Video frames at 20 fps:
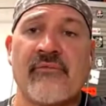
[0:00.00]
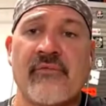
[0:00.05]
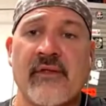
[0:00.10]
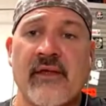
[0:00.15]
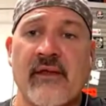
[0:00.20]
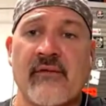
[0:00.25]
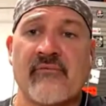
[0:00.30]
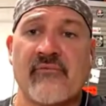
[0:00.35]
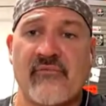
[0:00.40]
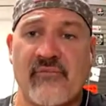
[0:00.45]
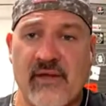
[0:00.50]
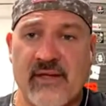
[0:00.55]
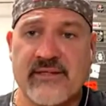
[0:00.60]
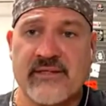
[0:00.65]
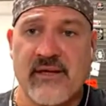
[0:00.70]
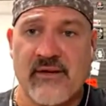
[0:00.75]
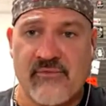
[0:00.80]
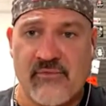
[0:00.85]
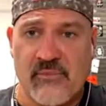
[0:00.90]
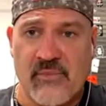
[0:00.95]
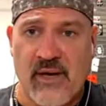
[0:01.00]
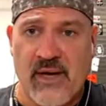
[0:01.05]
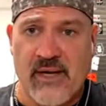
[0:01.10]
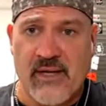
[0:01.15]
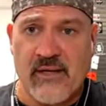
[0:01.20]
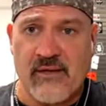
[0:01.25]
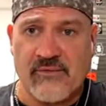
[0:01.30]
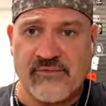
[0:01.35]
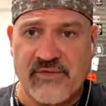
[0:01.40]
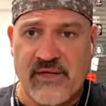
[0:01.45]
that fits
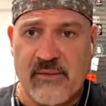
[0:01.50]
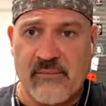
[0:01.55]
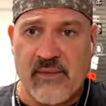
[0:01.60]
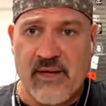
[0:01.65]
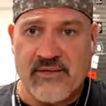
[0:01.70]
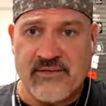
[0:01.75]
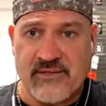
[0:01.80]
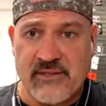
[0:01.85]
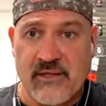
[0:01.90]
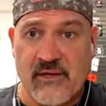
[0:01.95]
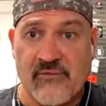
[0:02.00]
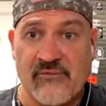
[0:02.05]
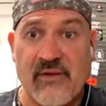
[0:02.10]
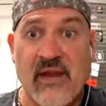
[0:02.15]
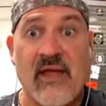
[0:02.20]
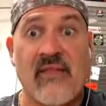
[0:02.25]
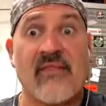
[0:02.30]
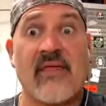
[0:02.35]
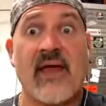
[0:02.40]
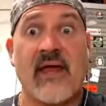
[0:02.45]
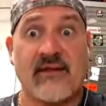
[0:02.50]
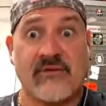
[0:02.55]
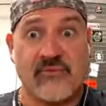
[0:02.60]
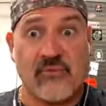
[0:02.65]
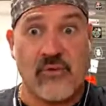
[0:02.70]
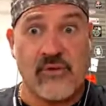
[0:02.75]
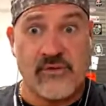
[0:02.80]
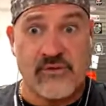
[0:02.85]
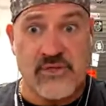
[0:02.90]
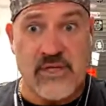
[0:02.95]
everybody else and myself. Now that's
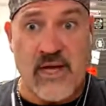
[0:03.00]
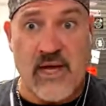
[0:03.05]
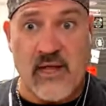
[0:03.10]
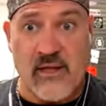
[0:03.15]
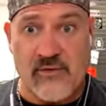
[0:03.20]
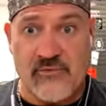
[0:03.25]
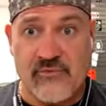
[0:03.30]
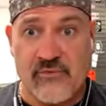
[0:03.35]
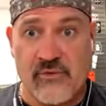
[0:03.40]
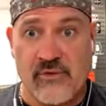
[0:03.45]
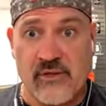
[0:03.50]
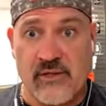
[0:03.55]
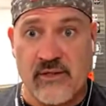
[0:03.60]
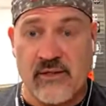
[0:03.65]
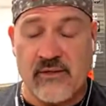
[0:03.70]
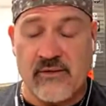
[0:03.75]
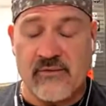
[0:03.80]
where the challenge really